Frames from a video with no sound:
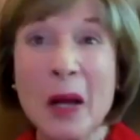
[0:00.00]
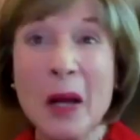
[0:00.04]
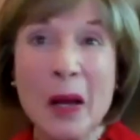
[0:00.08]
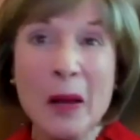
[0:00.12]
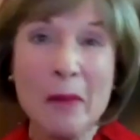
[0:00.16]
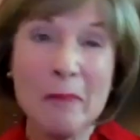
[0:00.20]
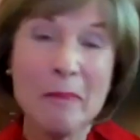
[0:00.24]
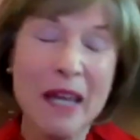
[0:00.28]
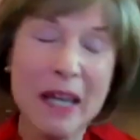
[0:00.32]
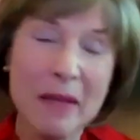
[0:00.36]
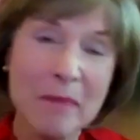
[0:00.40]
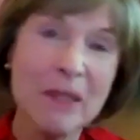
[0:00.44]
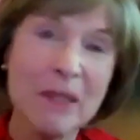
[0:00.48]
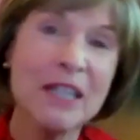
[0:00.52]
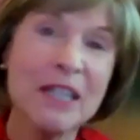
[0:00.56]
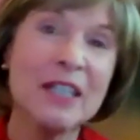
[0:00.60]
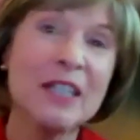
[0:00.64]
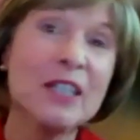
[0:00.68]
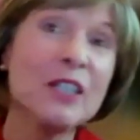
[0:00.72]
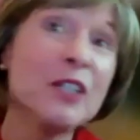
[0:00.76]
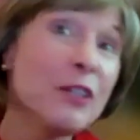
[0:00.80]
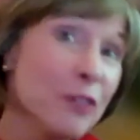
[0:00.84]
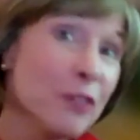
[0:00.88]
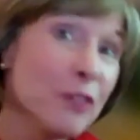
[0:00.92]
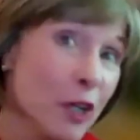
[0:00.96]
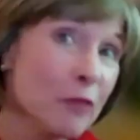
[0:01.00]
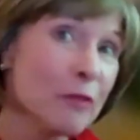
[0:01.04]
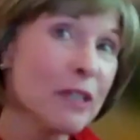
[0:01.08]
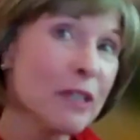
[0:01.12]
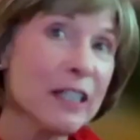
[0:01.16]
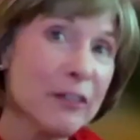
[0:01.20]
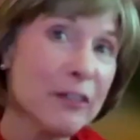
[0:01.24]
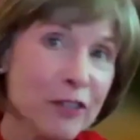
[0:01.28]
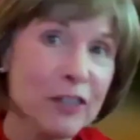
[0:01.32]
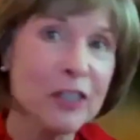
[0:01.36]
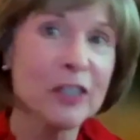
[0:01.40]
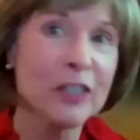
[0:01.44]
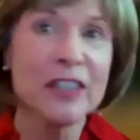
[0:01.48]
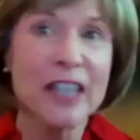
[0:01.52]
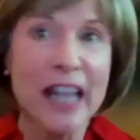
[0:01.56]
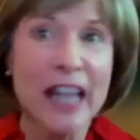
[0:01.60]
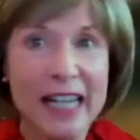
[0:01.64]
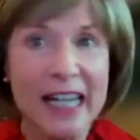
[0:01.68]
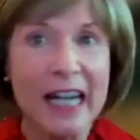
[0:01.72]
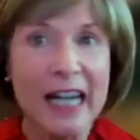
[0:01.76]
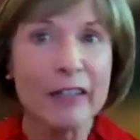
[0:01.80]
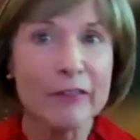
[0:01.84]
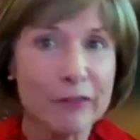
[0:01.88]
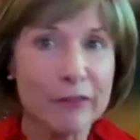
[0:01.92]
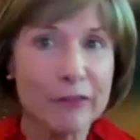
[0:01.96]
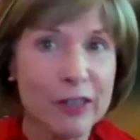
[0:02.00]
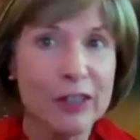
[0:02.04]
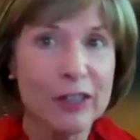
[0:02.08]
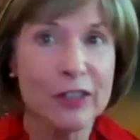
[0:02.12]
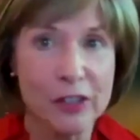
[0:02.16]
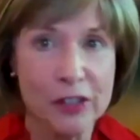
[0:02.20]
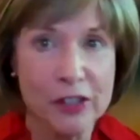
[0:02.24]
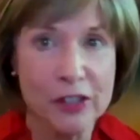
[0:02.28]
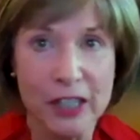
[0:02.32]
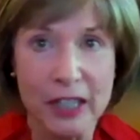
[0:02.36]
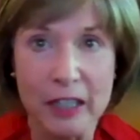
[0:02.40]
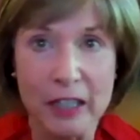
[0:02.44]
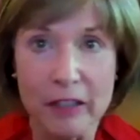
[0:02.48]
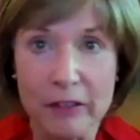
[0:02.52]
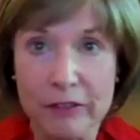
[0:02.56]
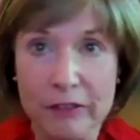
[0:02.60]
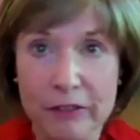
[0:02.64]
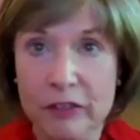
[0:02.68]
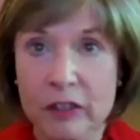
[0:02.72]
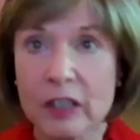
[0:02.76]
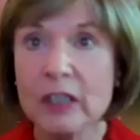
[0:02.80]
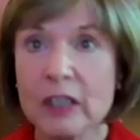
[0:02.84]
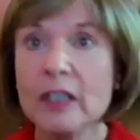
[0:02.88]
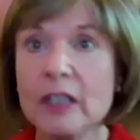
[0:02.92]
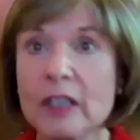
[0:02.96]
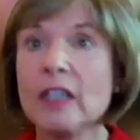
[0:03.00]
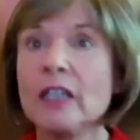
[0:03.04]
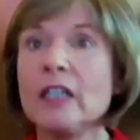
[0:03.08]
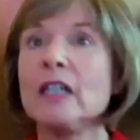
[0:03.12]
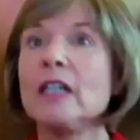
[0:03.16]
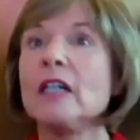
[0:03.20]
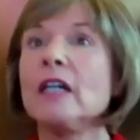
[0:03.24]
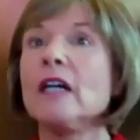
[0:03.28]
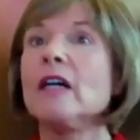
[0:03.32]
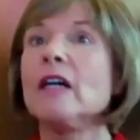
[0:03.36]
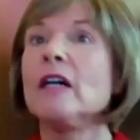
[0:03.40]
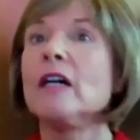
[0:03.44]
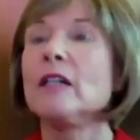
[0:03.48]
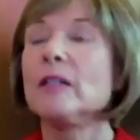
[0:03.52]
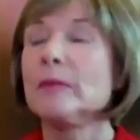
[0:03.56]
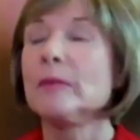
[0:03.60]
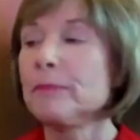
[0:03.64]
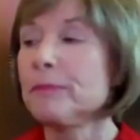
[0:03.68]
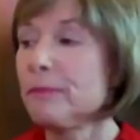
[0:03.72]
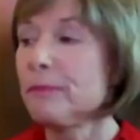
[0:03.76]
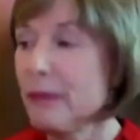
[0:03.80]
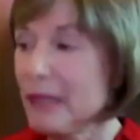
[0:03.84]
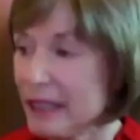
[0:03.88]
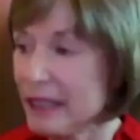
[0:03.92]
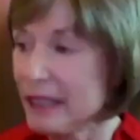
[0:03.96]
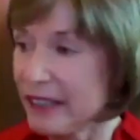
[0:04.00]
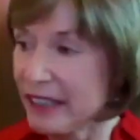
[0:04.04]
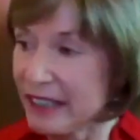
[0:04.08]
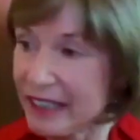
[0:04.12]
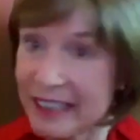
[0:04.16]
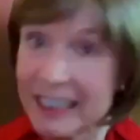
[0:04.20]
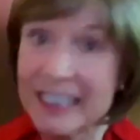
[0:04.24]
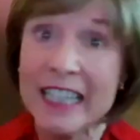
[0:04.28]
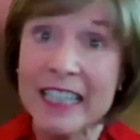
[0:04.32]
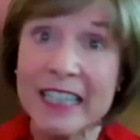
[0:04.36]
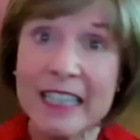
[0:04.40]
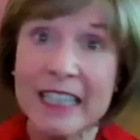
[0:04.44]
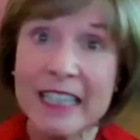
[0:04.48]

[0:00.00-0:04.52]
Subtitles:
Maybe you've already figured that out for yourself. But in any